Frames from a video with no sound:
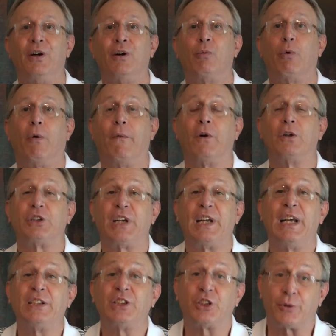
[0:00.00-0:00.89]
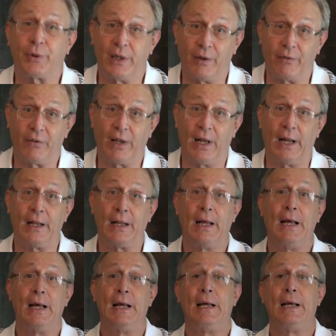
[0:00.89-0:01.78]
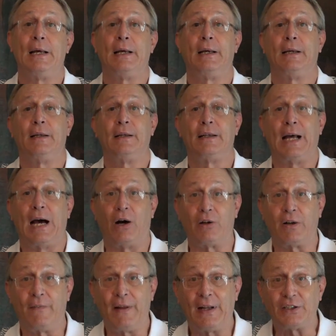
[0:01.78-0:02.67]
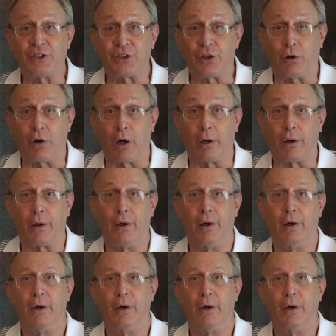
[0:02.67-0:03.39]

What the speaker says: Well, there's a history of that. How did that start?